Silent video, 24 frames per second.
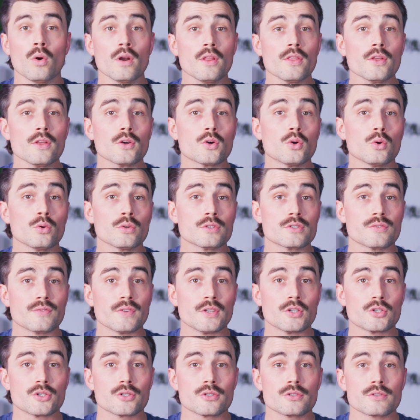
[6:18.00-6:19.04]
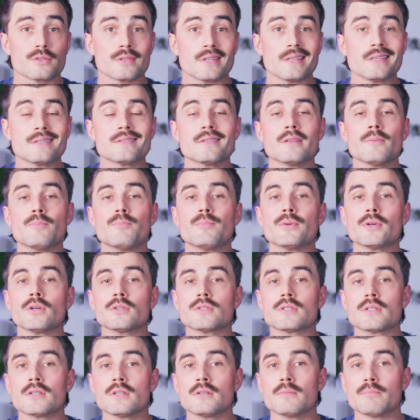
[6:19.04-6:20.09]
One of the coolest features is the
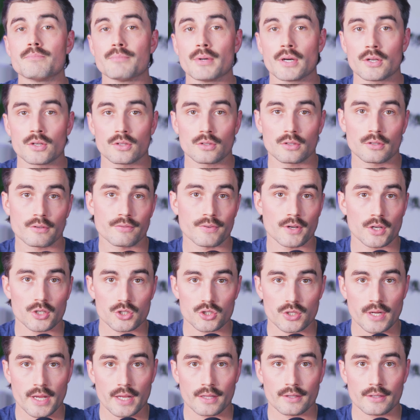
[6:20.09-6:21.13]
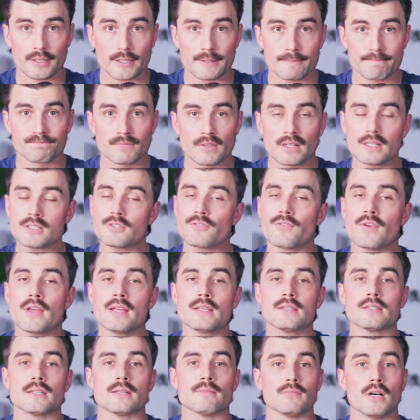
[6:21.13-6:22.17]
built-in bundler functionality. Let's
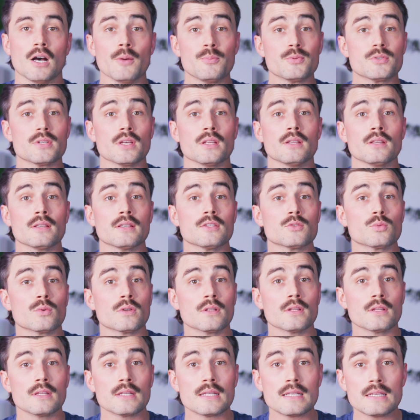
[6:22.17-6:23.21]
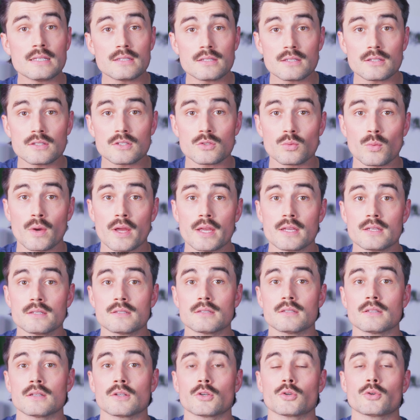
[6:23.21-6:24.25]
face it, upselling is one of the easiest ways
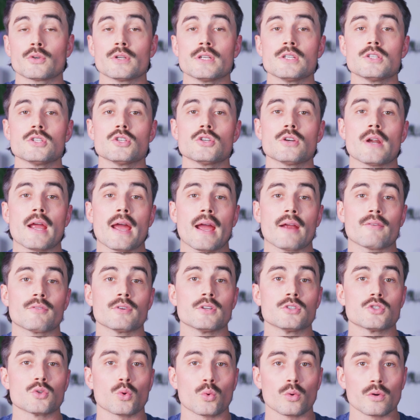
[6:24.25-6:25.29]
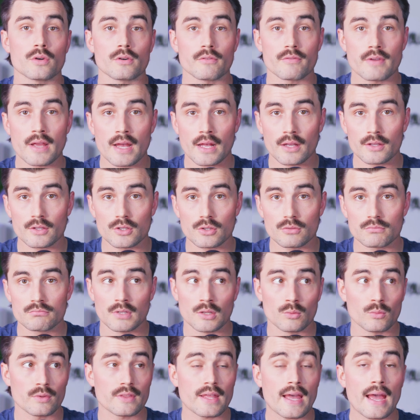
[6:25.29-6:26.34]
to increase increase your average order value.
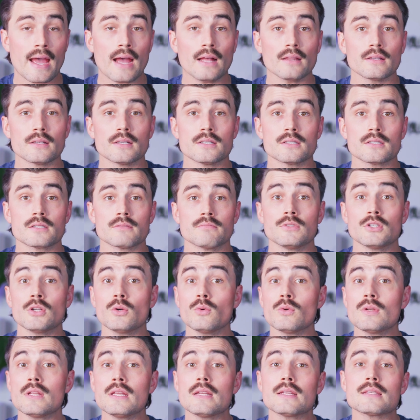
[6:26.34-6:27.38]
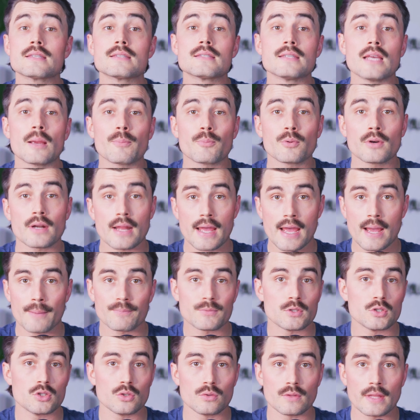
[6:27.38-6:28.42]
And with Atlas, you don't need a separate app
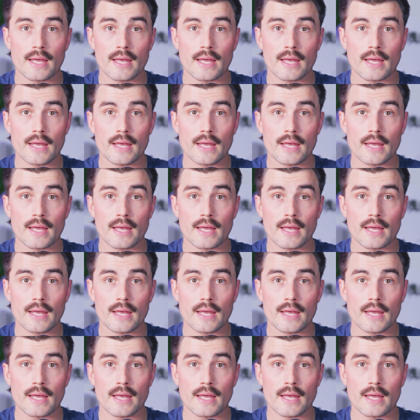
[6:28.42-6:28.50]
to do